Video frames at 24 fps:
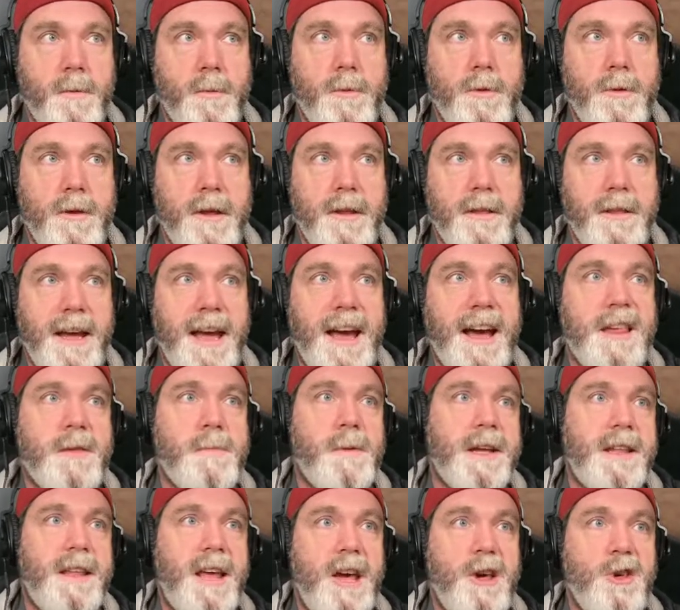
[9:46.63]
the
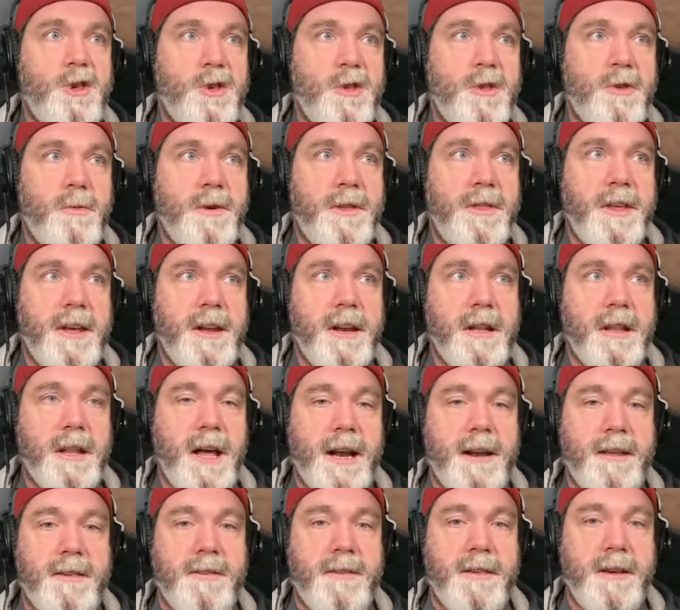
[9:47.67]
expectations within a
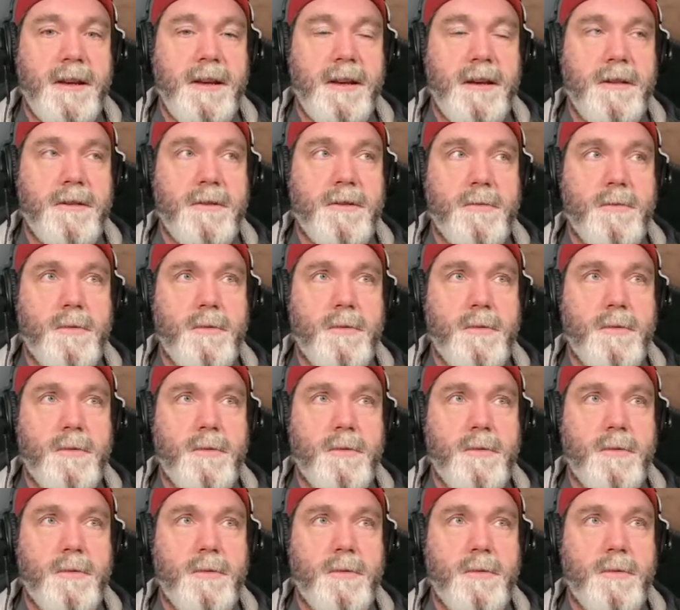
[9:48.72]
lot of zines,